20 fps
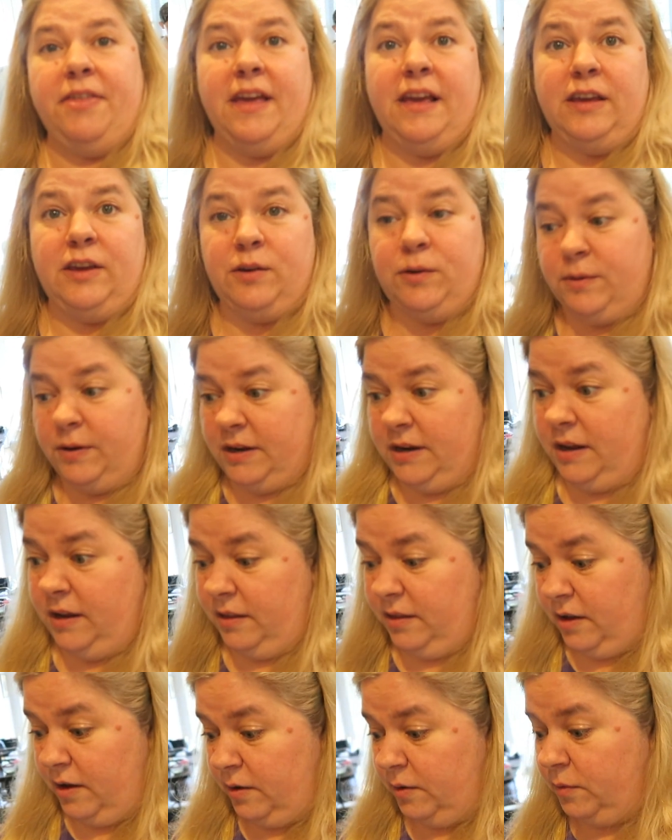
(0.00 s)
thank you and
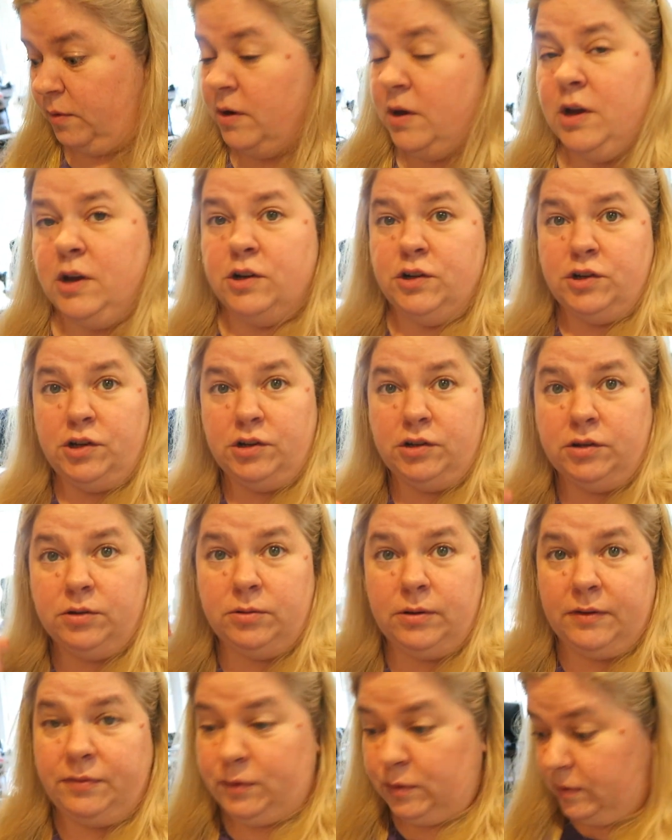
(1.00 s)
hello to
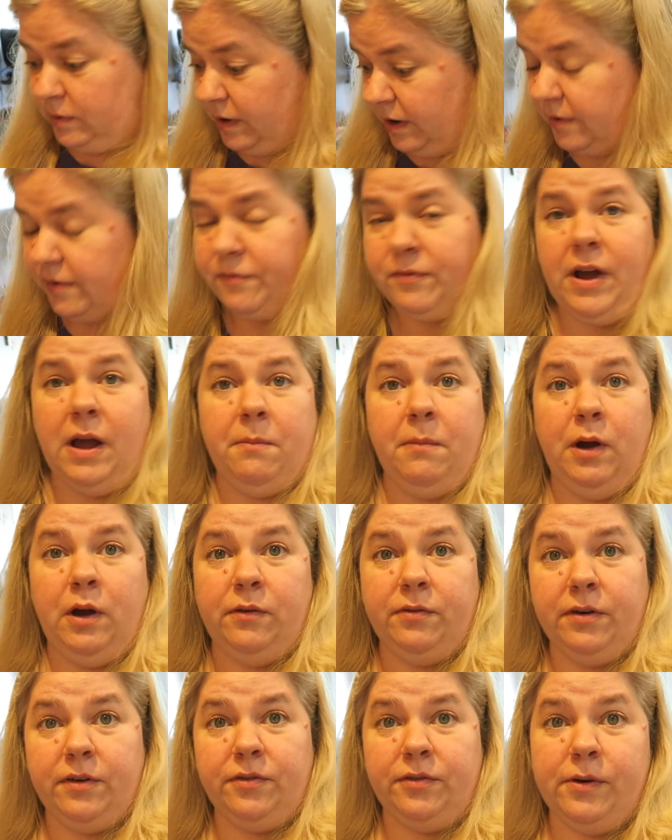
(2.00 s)
you if you have come
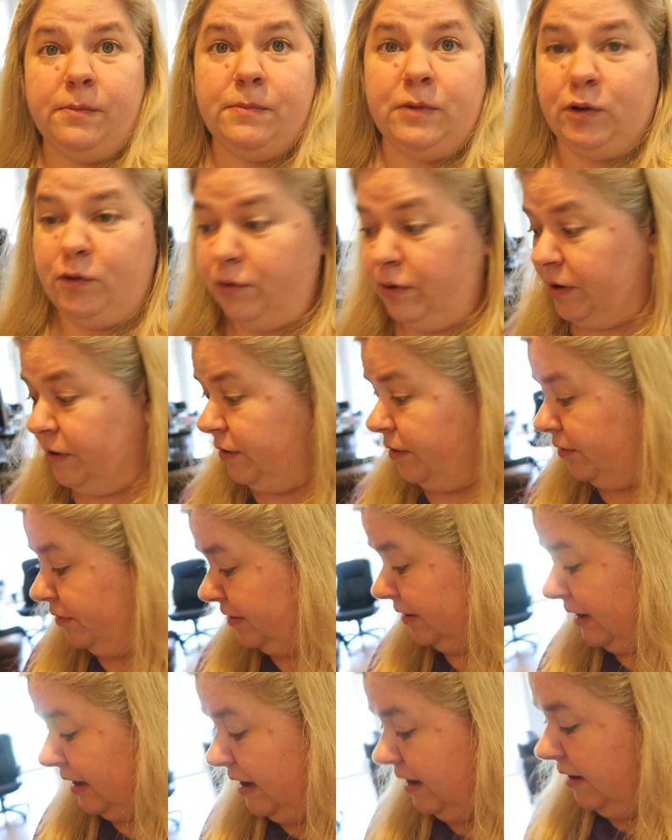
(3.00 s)
over from the Greer.
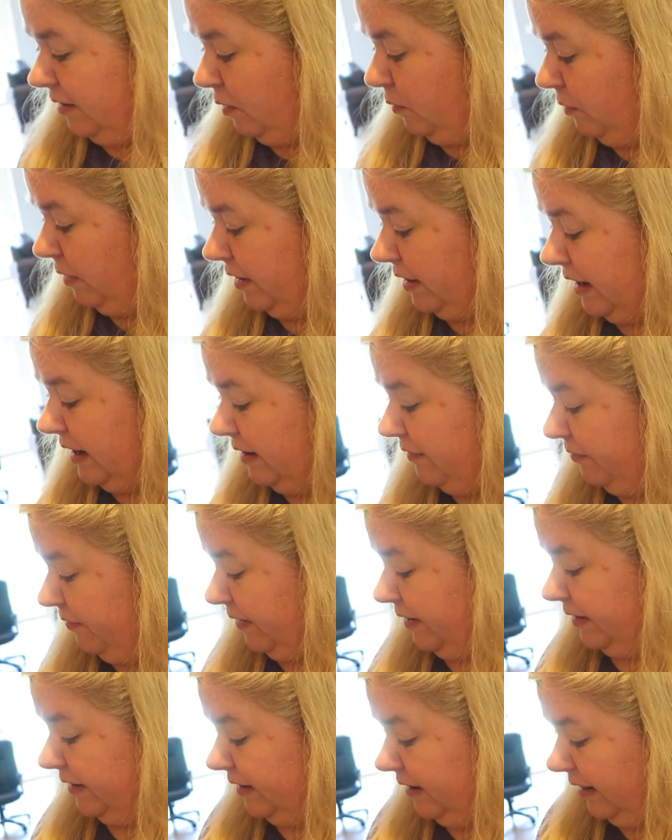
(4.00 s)
What a
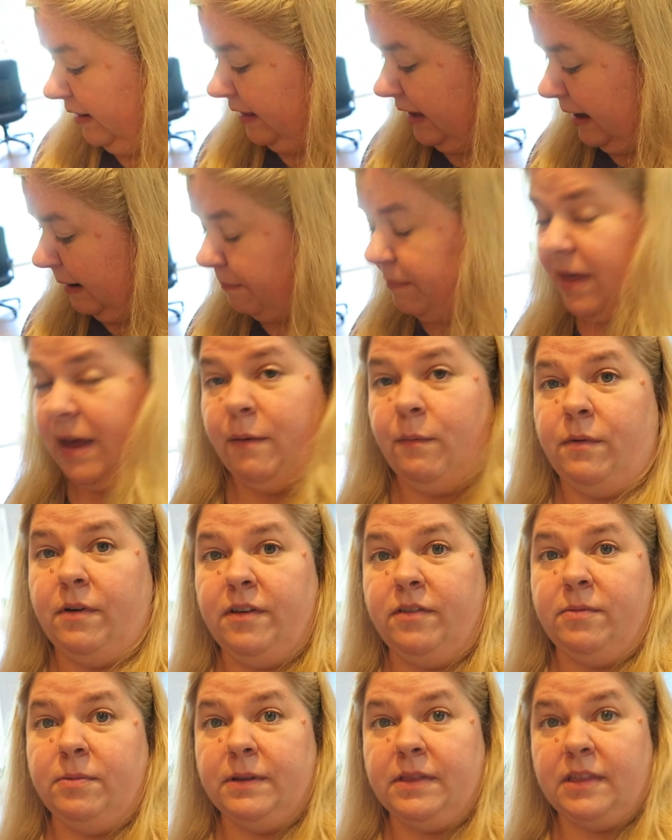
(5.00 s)
fun collab that
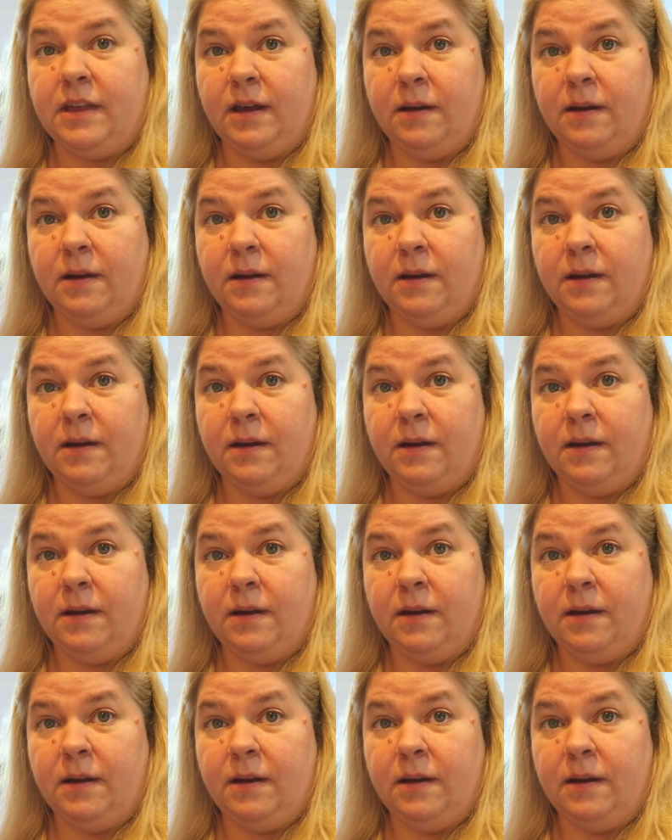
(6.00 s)
was with